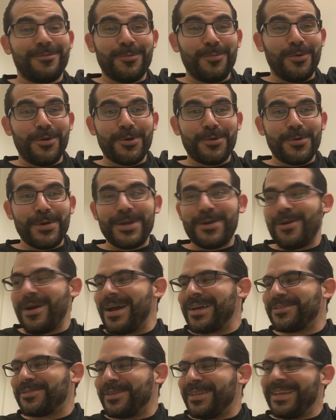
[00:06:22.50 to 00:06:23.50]
Puerto Rico,
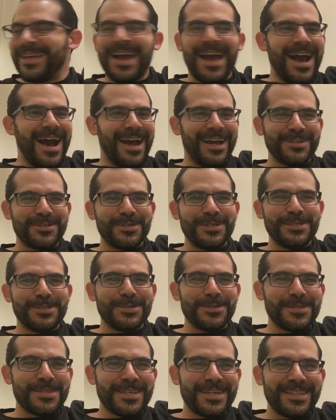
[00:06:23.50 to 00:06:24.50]
actually. I actually
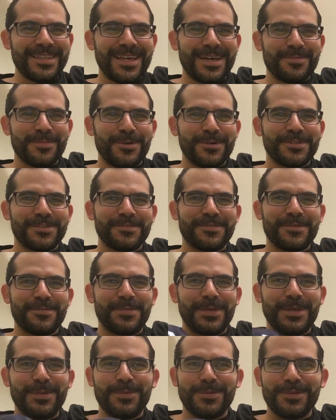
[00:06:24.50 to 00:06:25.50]
don't think that most of the
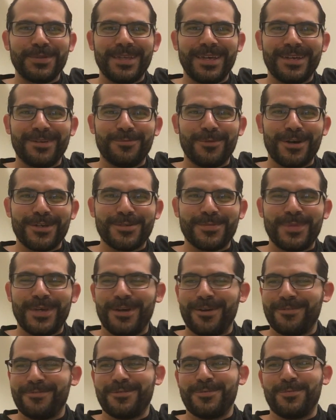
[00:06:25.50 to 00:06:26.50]
people that watch me
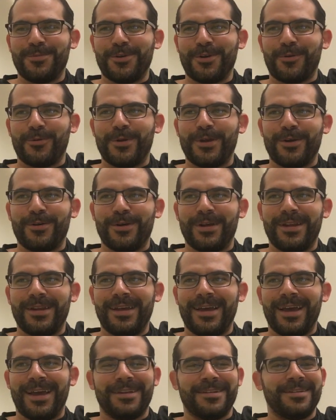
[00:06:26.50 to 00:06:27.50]
are from Puerto Rico.
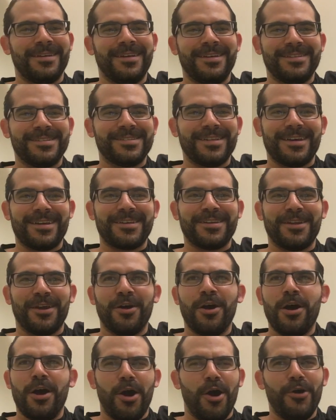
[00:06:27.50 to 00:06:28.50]
And it's like, you
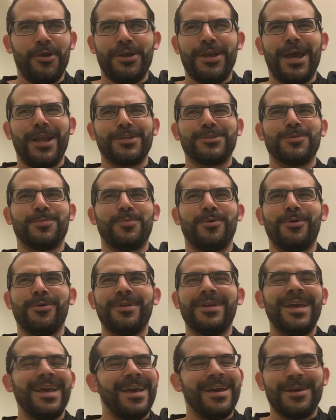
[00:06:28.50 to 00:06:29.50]
know, oh, you gotta
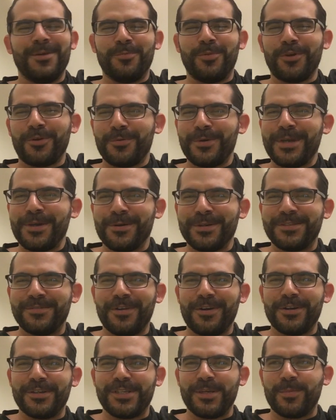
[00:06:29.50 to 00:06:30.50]
support. In Puerto Rico, it's
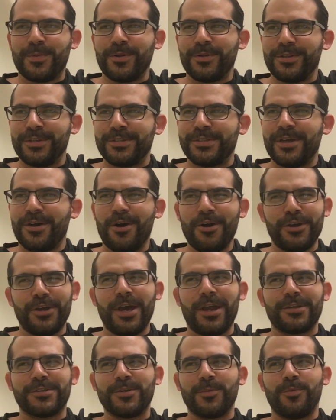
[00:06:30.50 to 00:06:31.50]
very typical to say, oh, you
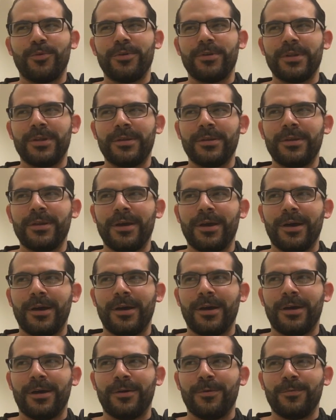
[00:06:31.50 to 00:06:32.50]
gotta support
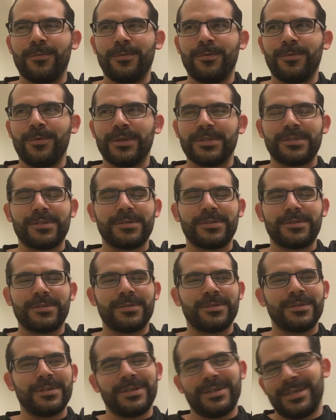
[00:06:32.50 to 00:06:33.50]

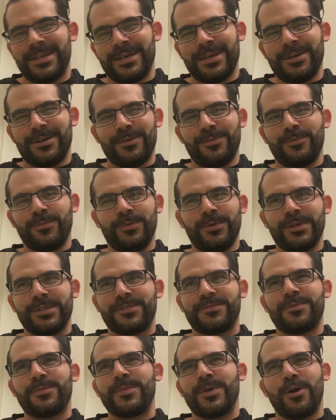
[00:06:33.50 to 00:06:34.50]
what's
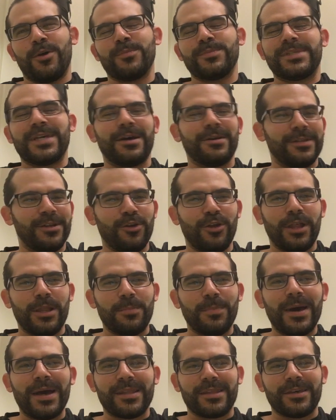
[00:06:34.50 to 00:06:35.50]
from the hometown, lo del
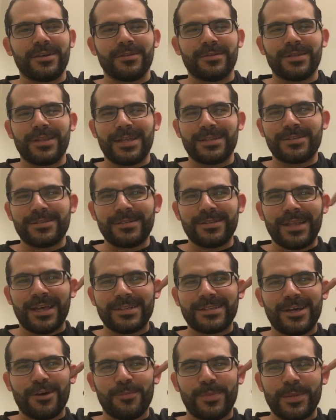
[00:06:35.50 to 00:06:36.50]
patio.
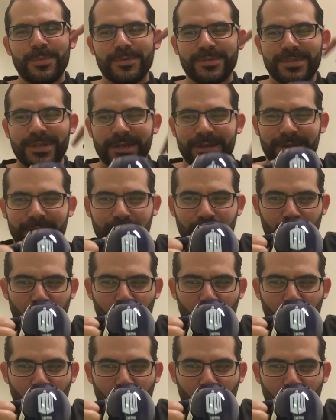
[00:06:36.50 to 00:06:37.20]
That's how people say it.